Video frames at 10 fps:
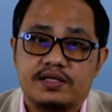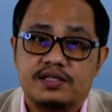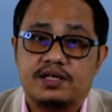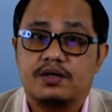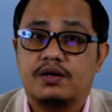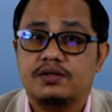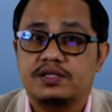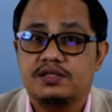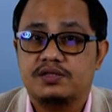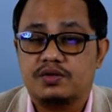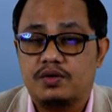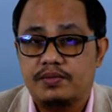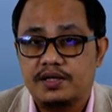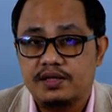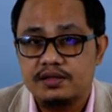as technology
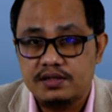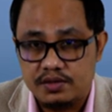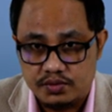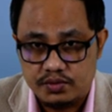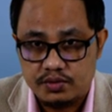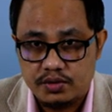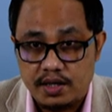discovery continues.